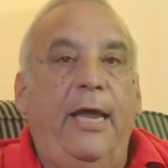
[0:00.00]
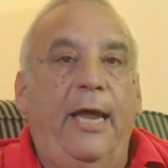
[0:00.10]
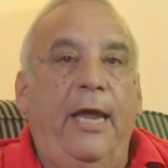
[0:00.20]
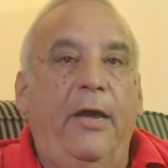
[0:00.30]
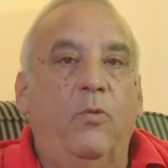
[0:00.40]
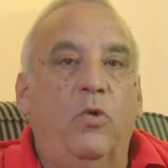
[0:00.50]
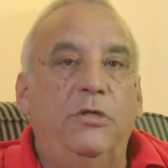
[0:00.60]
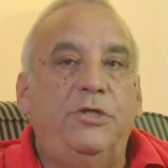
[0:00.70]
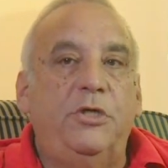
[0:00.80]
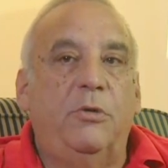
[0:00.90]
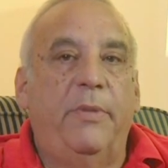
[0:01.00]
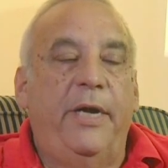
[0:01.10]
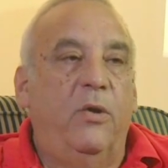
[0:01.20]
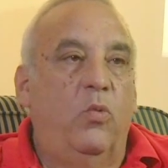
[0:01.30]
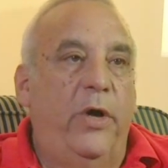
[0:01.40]
And once you're
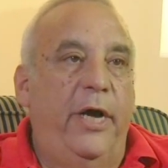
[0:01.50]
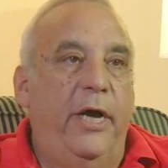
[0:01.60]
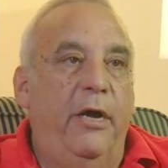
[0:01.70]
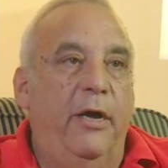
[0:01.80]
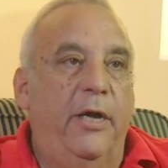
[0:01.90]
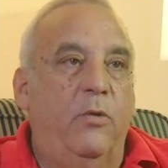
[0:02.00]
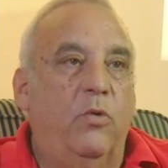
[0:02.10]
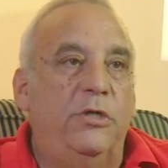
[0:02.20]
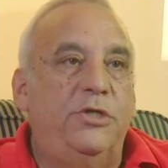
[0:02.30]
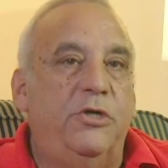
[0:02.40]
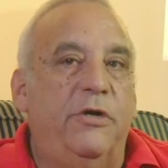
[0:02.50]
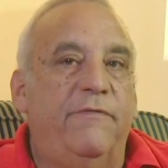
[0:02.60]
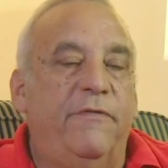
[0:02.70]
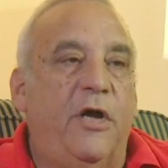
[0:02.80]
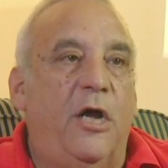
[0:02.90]
made aware and once you're
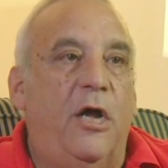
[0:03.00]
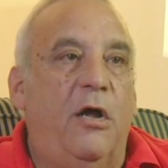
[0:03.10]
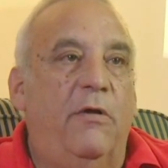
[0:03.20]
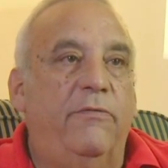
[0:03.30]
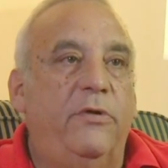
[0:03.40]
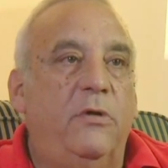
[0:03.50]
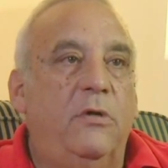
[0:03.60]
involved,